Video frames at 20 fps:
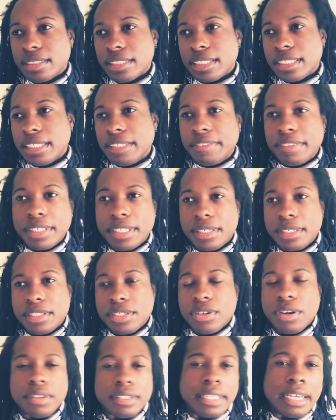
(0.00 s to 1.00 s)
even
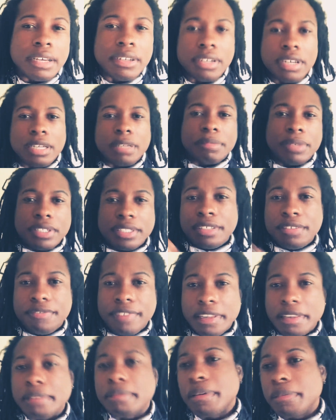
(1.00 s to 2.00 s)
talk down on by their
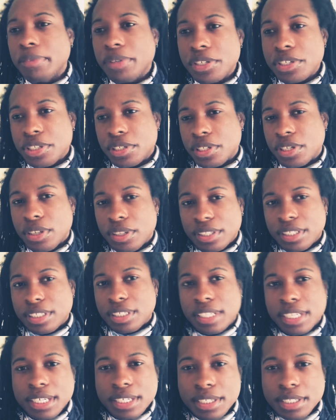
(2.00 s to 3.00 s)
family members and on
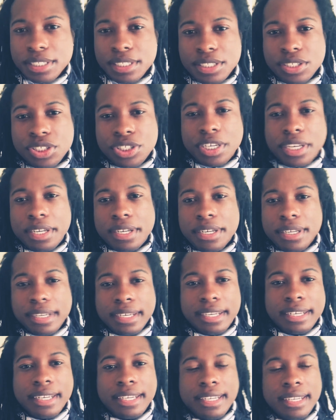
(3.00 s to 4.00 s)
that shit,
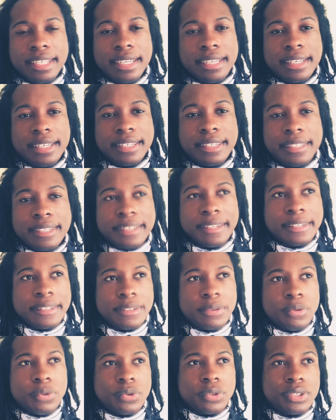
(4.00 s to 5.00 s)
and
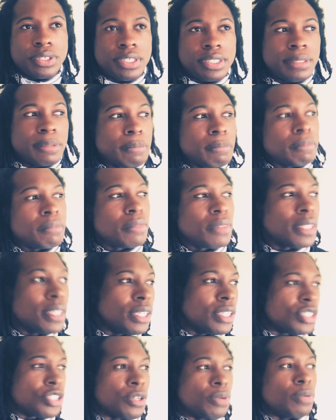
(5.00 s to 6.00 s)
or
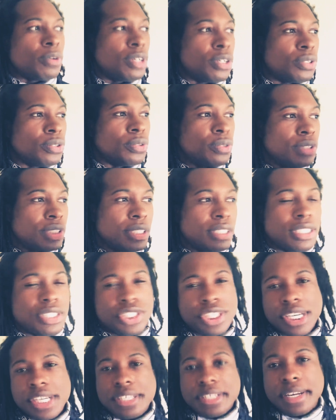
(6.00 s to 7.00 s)
someone who's gonna
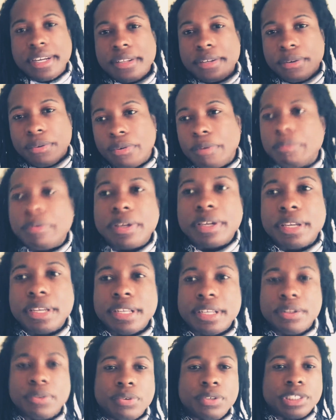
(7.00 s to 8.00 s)
chase after
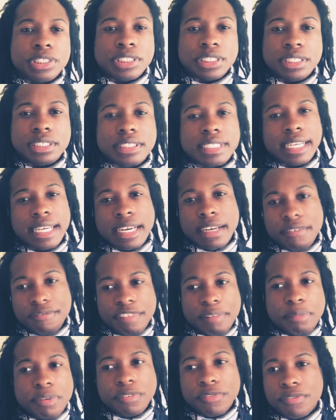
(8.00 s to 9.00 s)
women, or just because they have
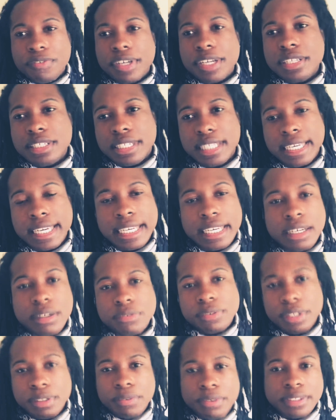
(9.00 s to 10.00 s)
female friends they hang out
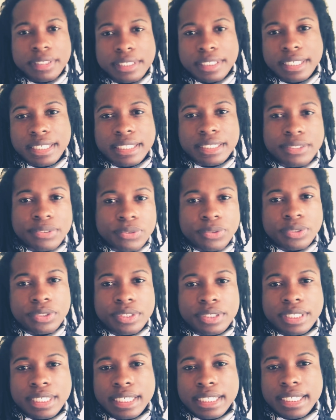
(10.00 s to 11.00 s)
with, whatnot, or